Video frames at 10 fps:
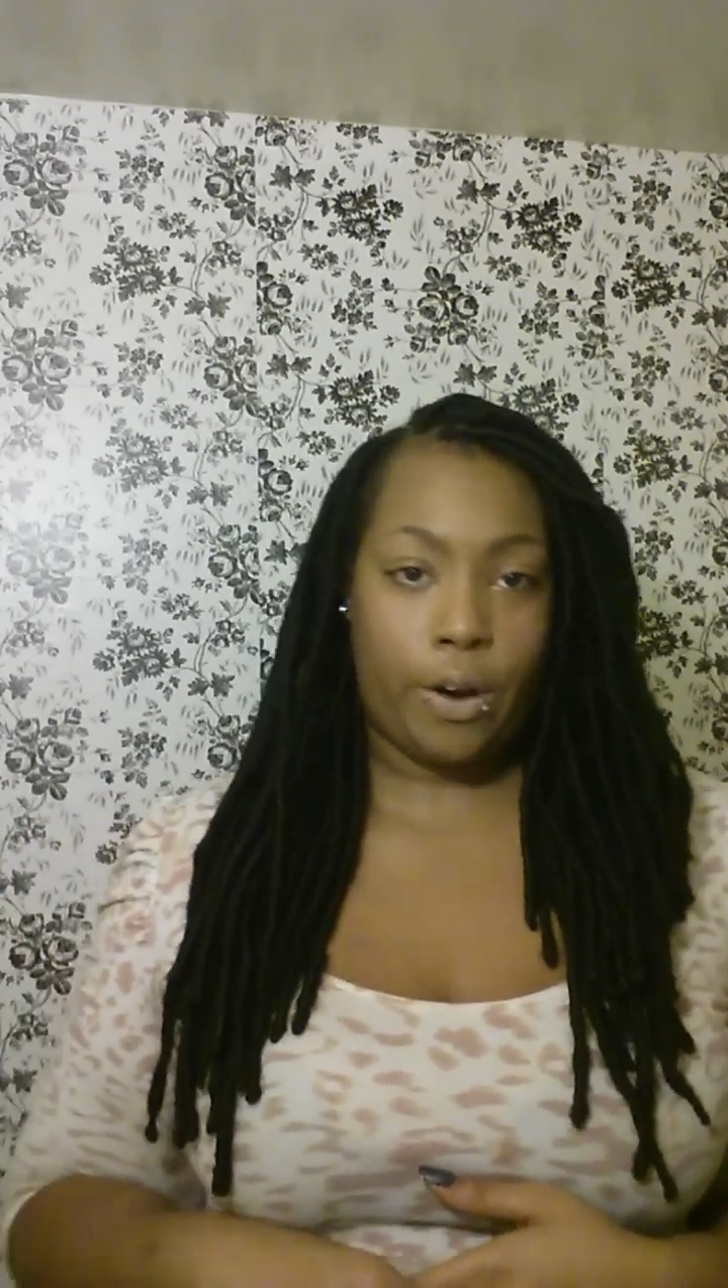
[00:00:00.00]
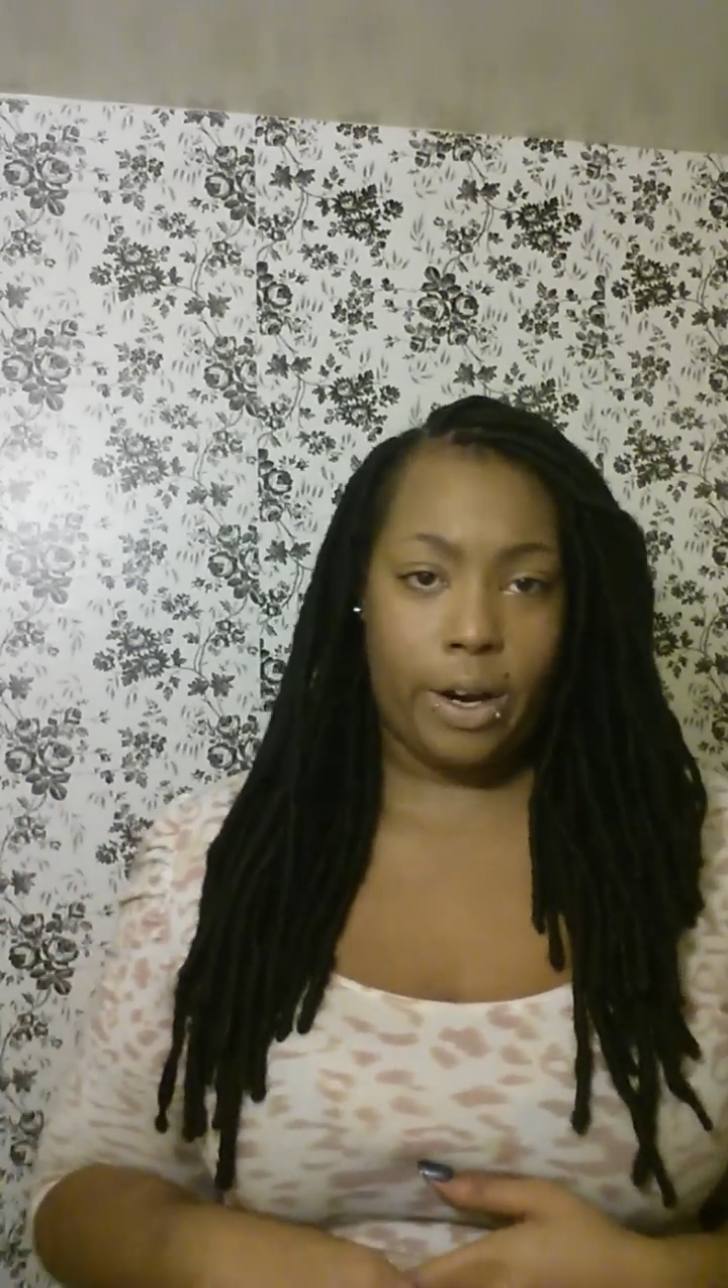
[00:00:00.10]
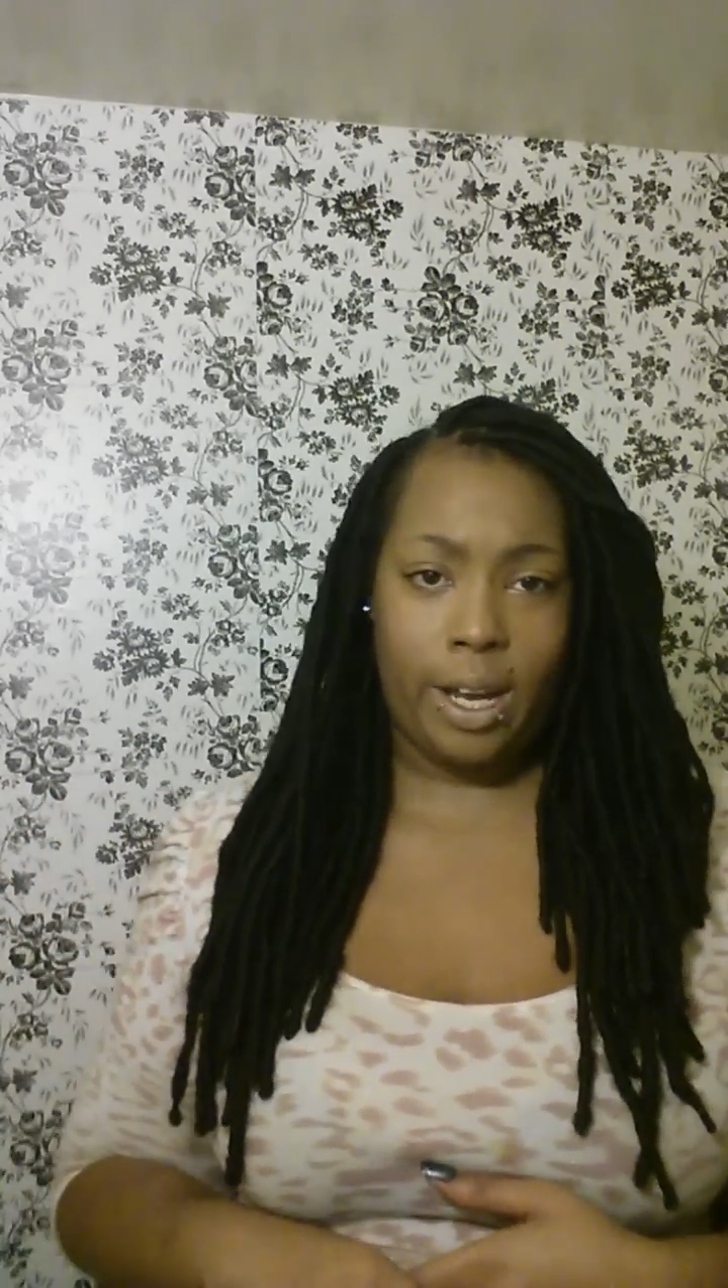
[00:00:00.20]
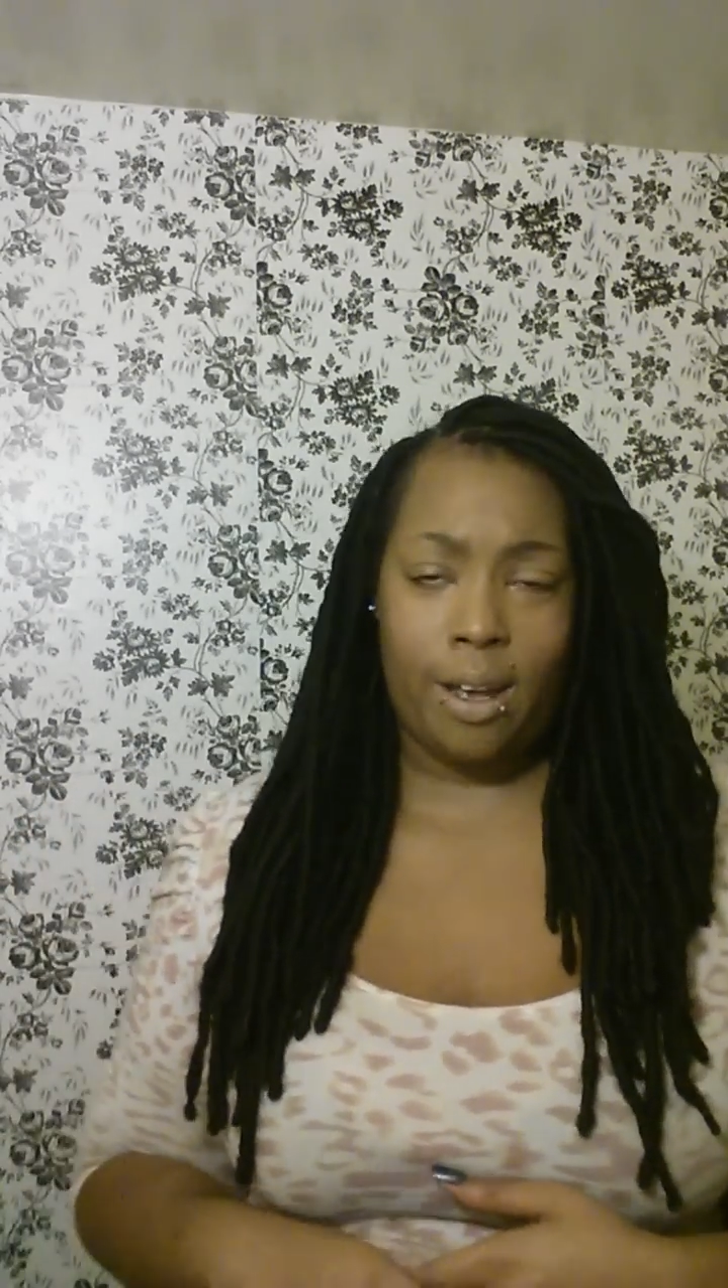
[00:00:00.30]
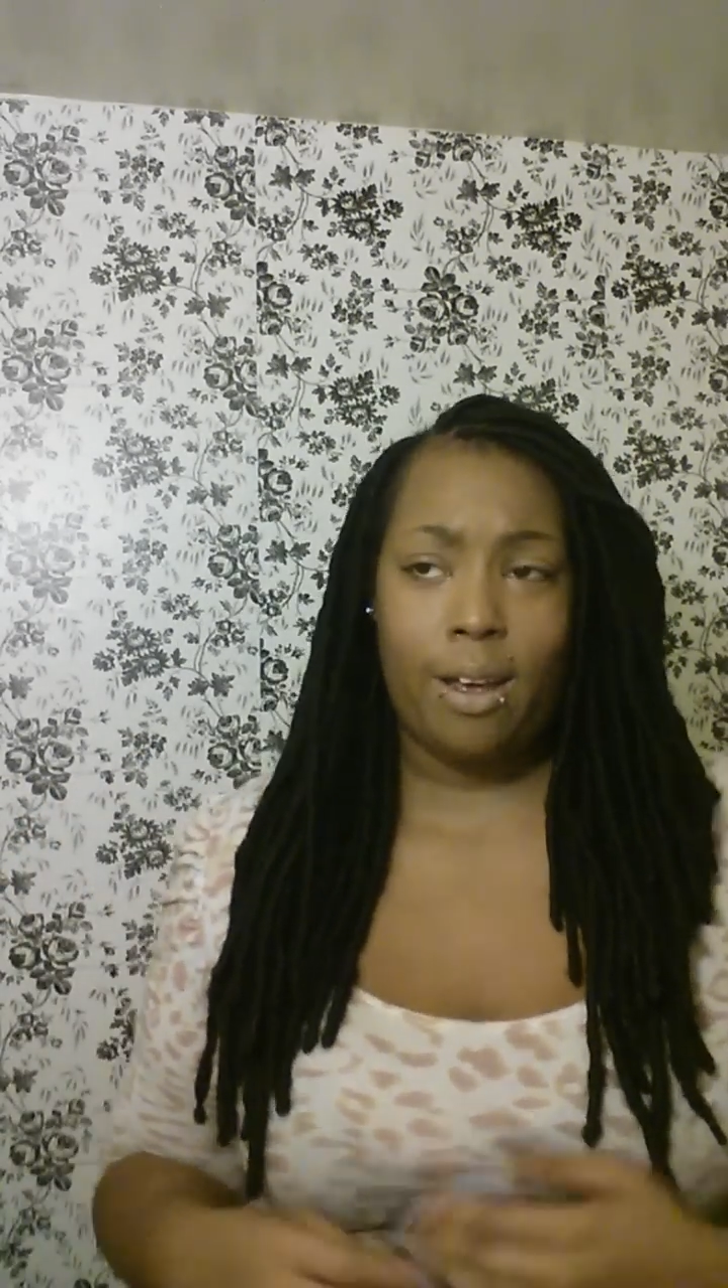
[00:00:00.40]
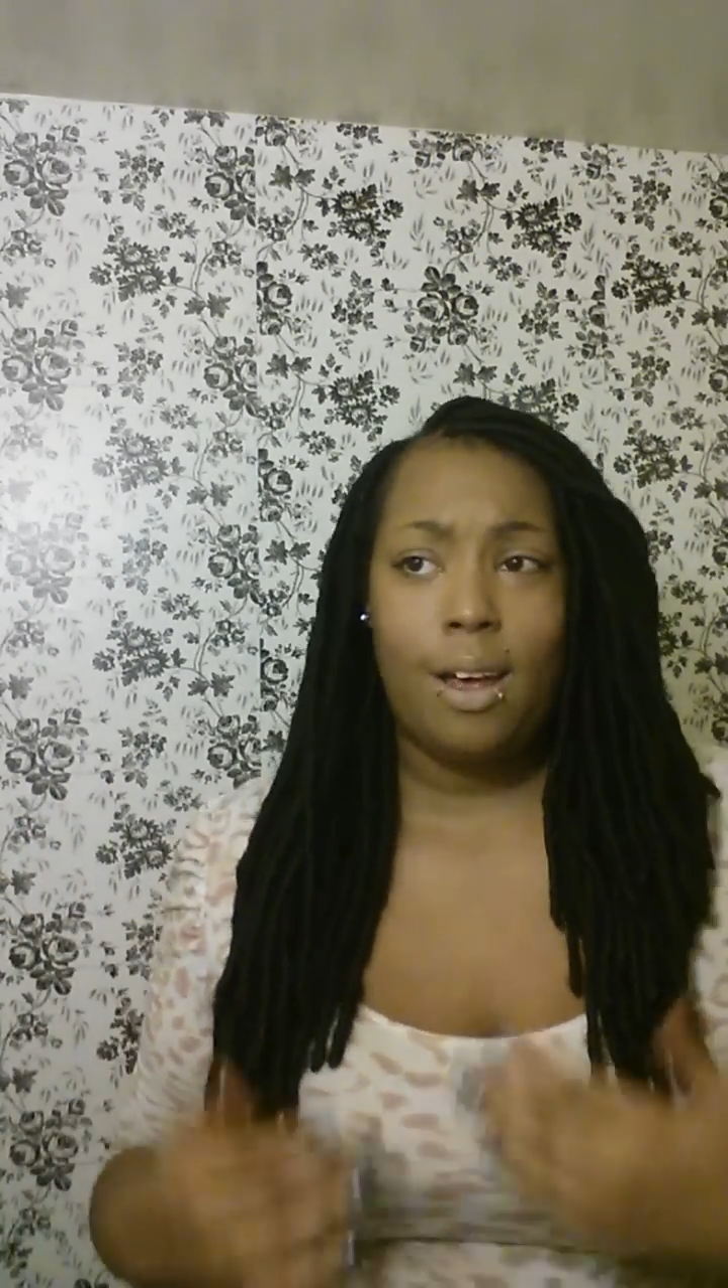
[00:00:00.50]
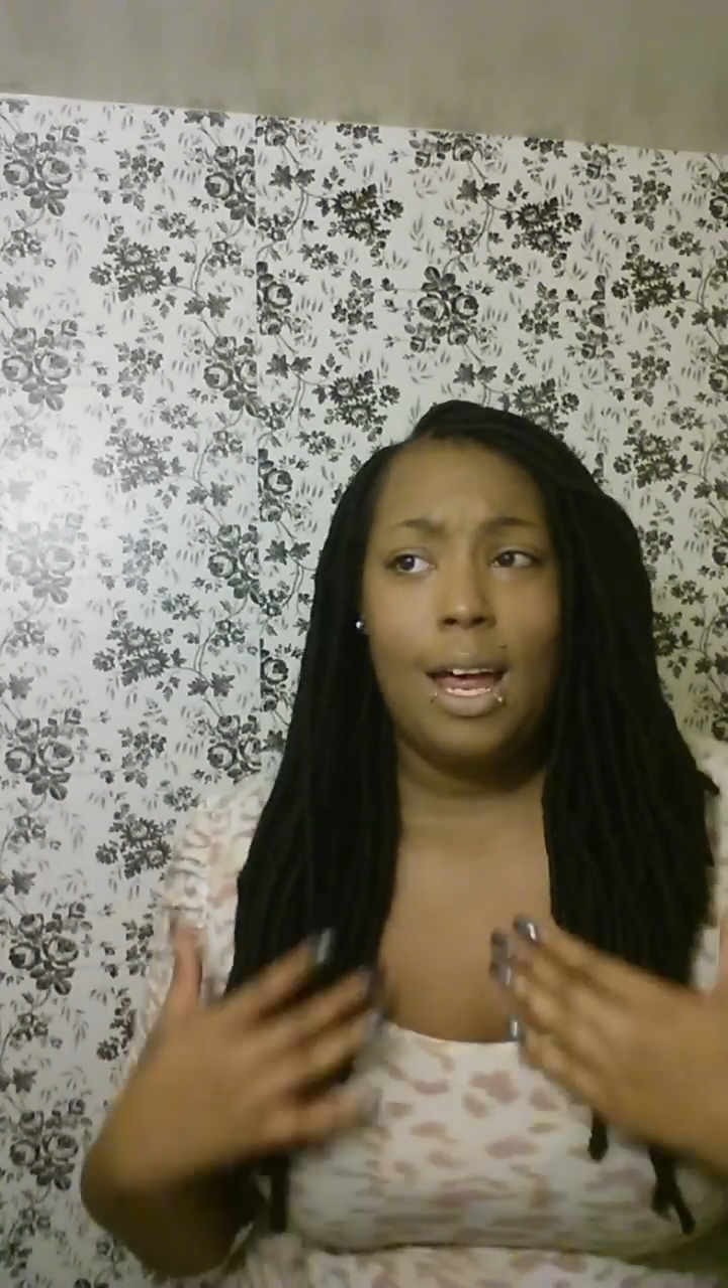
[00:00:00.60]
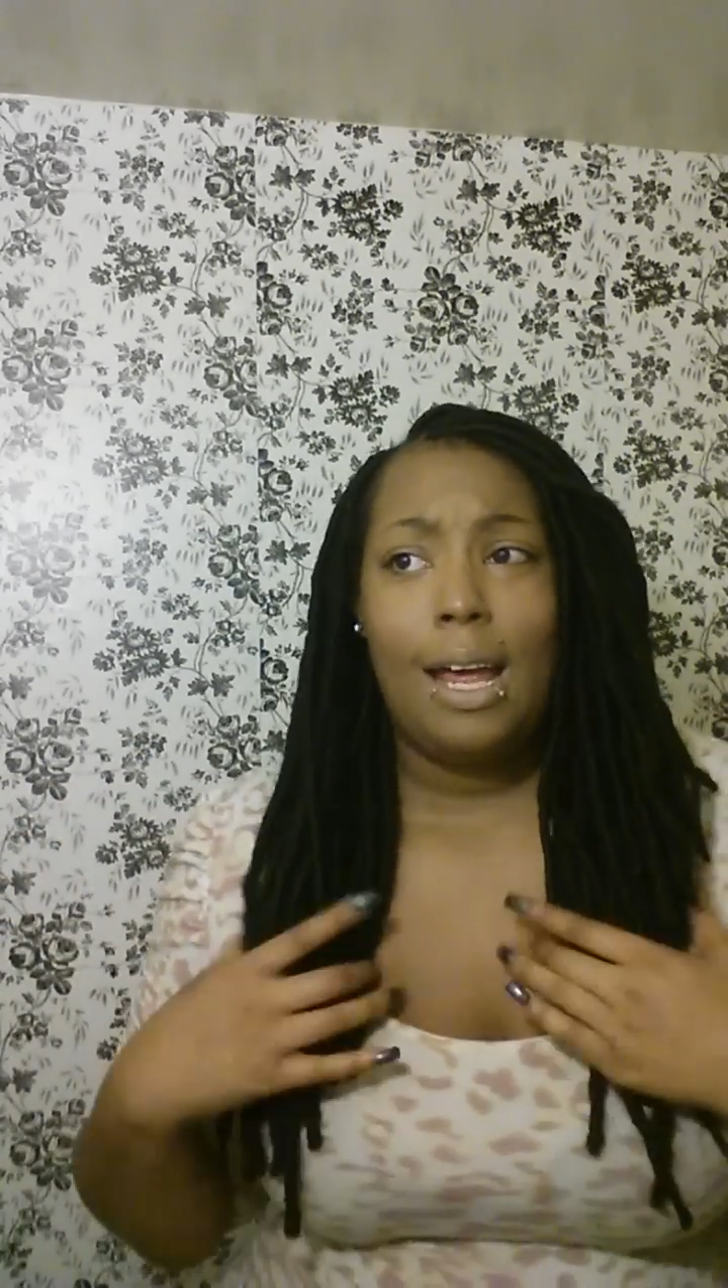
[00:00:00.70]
area,